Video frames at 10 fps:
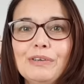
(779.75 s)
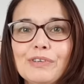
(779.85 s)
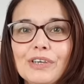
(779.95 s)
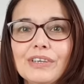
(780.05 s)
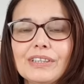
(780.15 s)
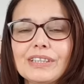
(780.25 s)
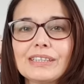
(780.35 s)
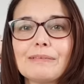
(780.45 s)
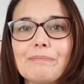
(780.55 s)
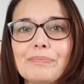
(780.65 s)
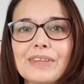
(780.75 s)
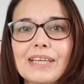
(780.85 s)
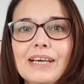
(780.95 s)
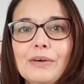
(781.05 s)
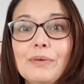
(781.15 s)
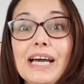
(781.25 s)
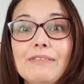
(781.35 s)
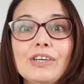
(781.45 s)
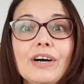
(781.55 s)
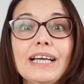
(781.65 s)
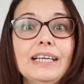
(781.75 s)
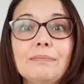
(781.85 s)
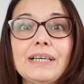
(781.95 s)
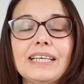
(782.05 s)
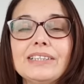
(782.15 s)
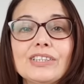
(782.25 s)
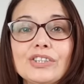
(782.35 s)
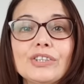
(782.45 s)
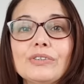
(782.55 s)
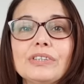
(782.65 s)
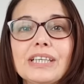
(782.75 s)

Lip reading: haven't got any plans at all,